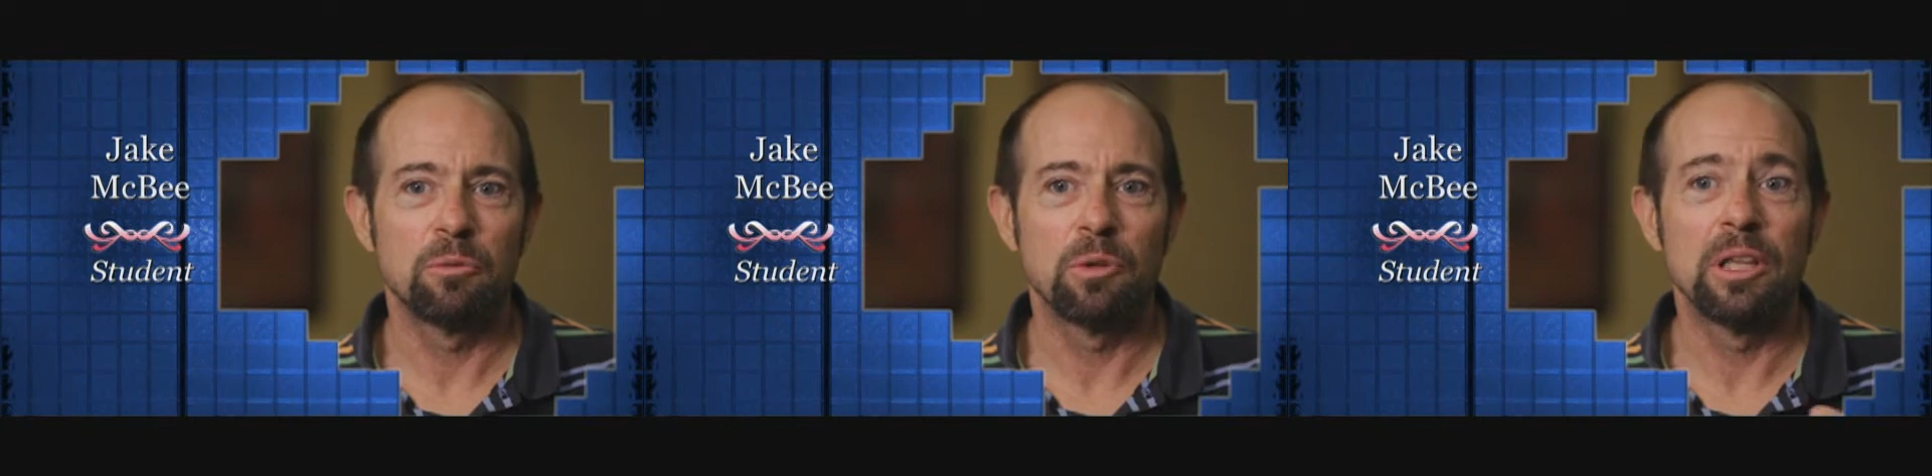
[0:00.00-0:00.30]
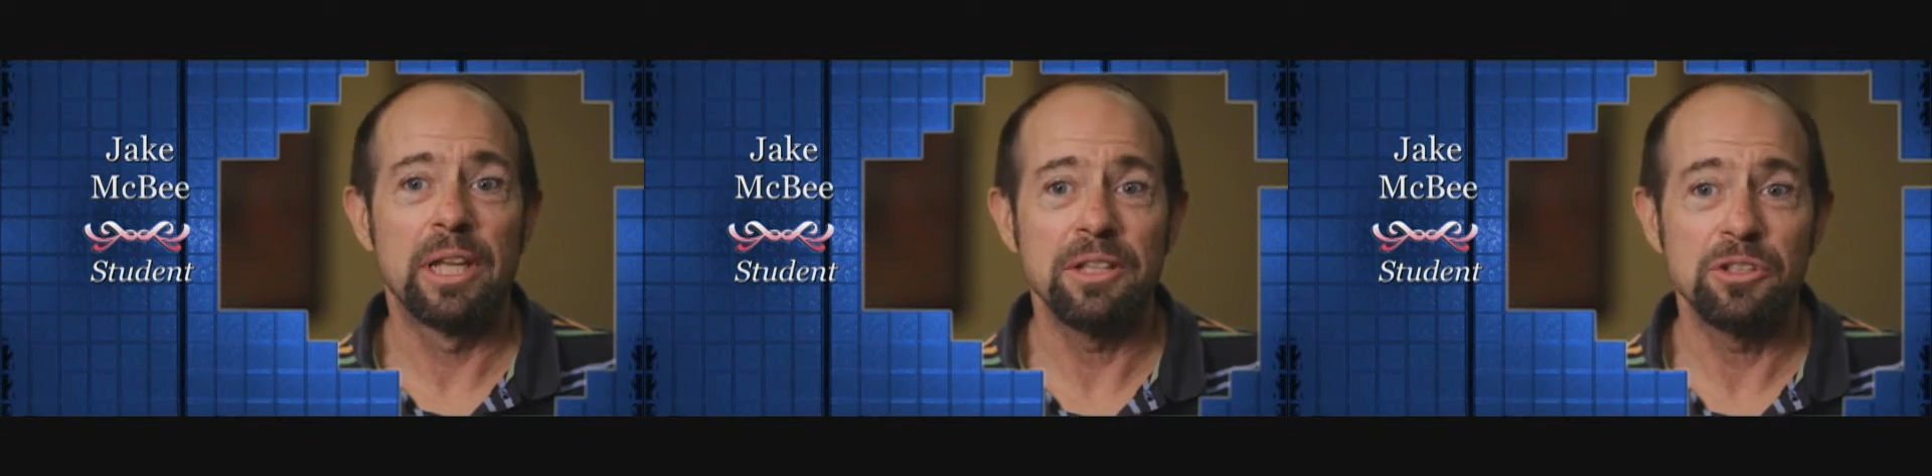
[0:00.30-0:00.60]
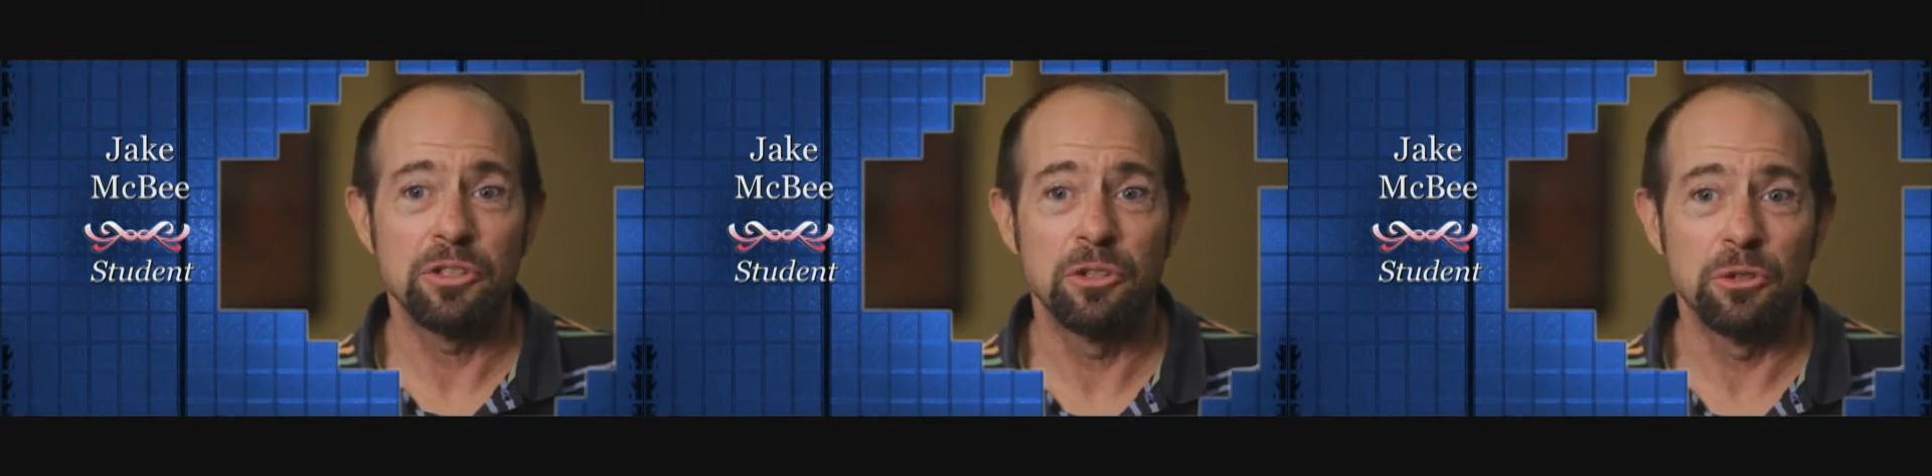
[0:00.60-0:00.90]

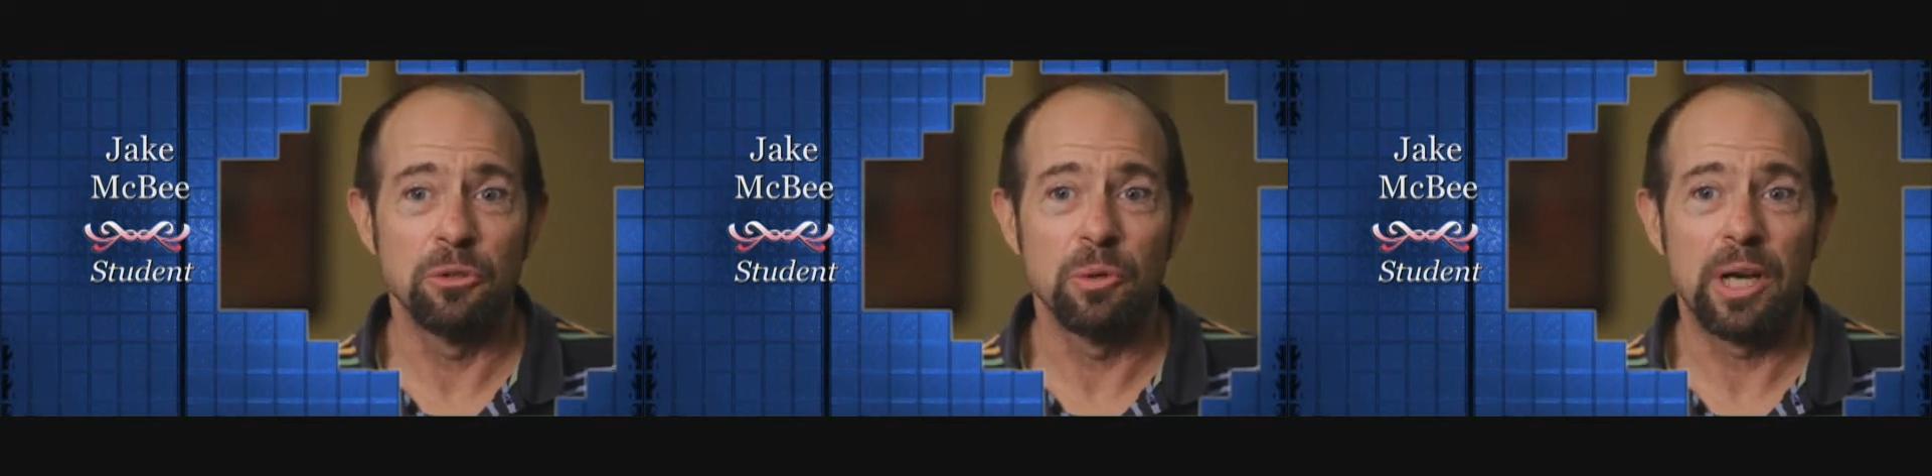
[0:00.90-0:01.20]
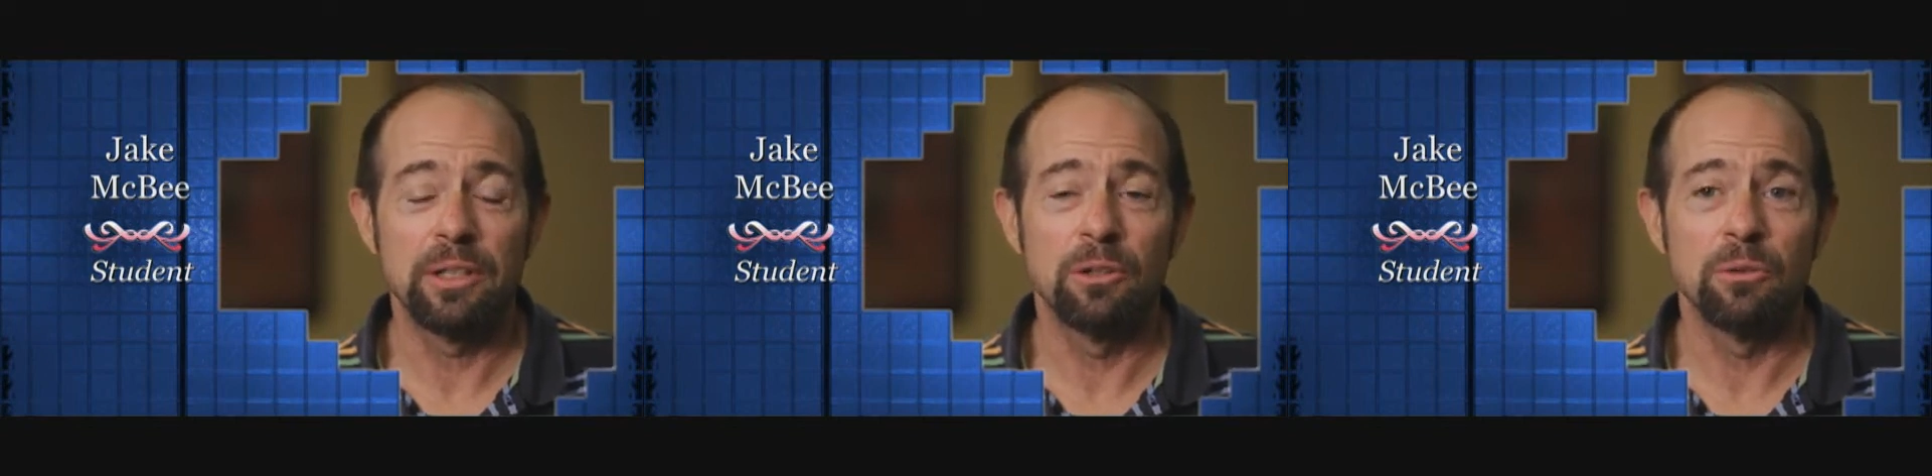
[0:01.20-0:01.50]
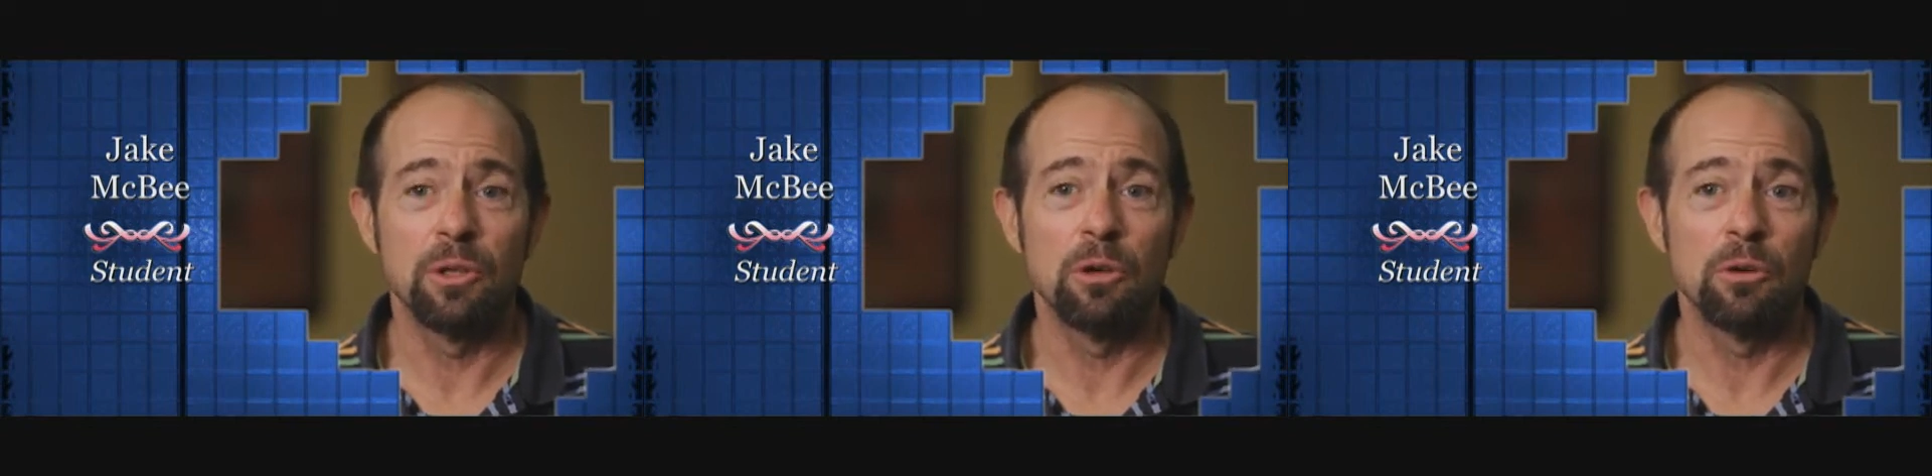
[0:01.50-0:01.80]
relates to. I
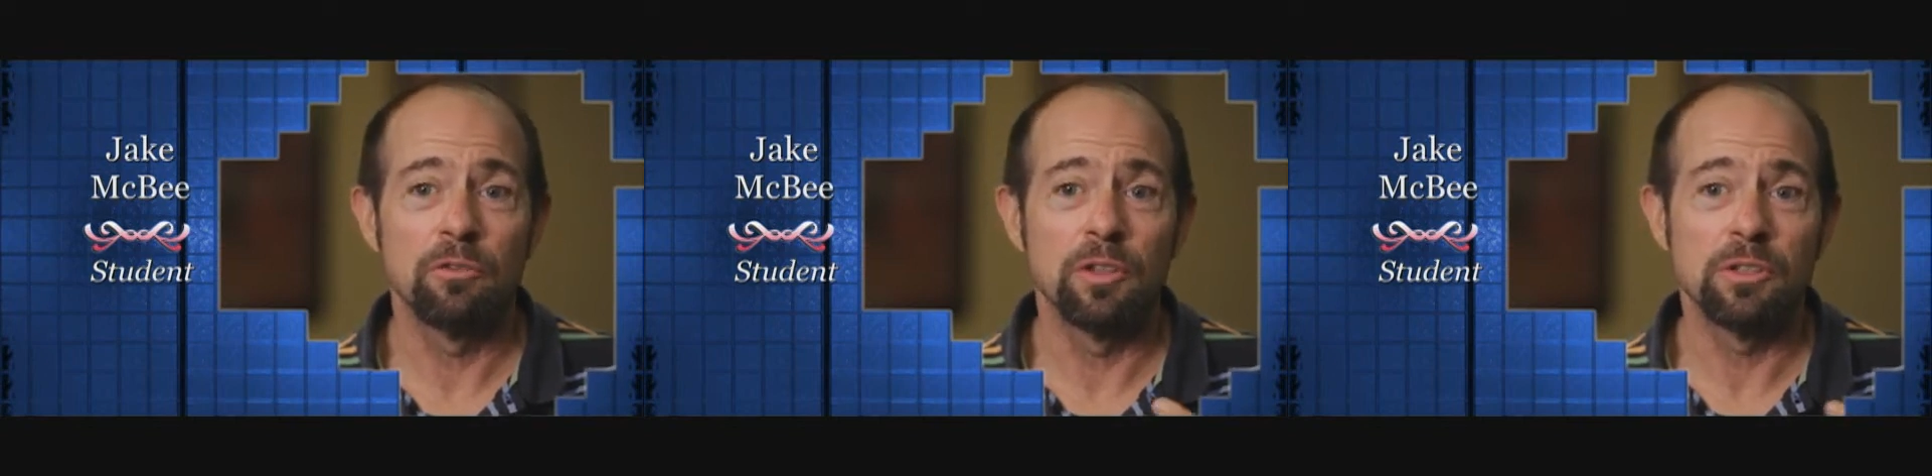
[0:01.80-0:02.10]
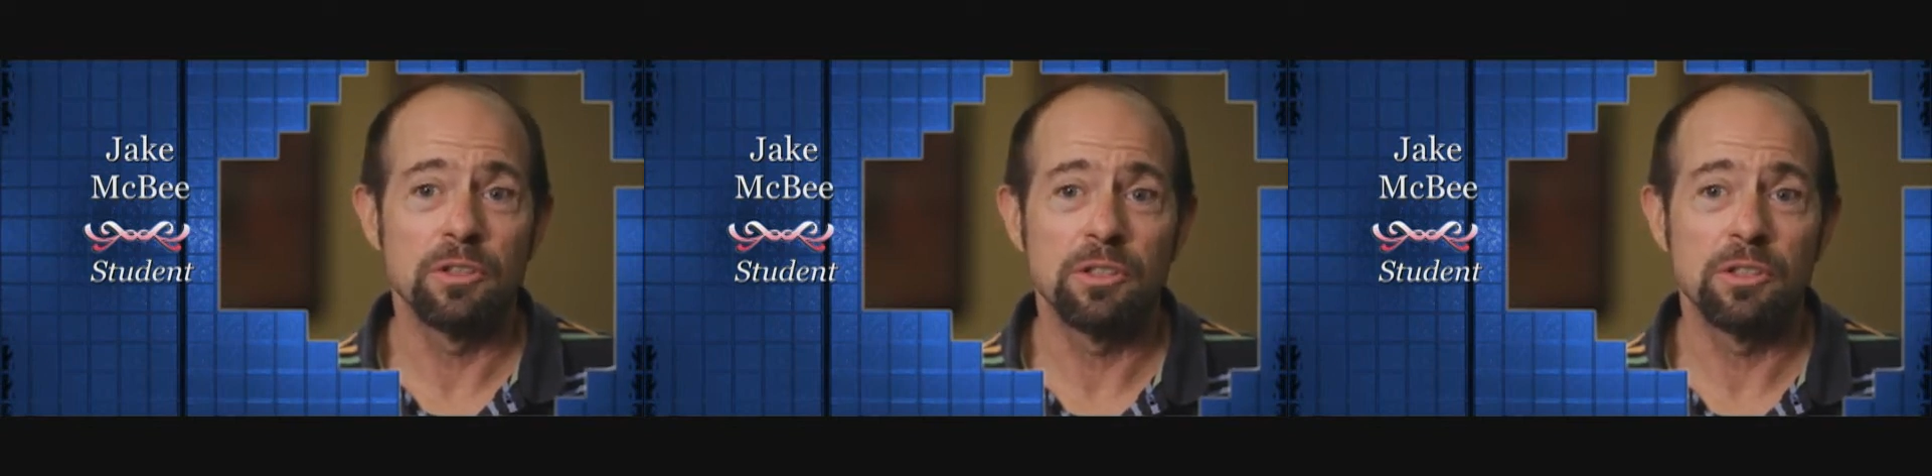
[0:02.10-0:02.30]
don't know if this